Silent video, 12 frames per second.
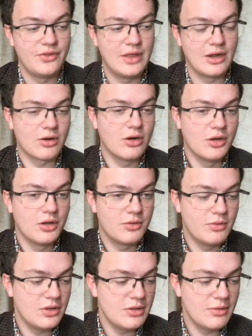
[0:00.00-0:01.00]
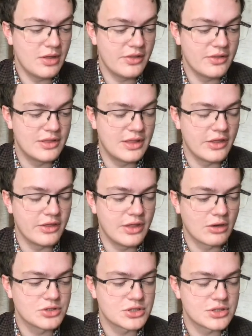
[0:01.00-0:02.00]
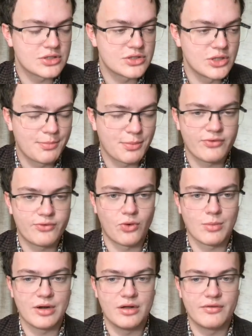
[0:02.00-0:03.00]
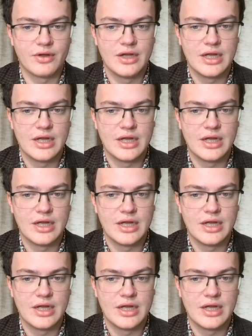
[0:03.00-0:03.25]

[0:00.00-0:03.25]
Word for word: They are, they are just so performative.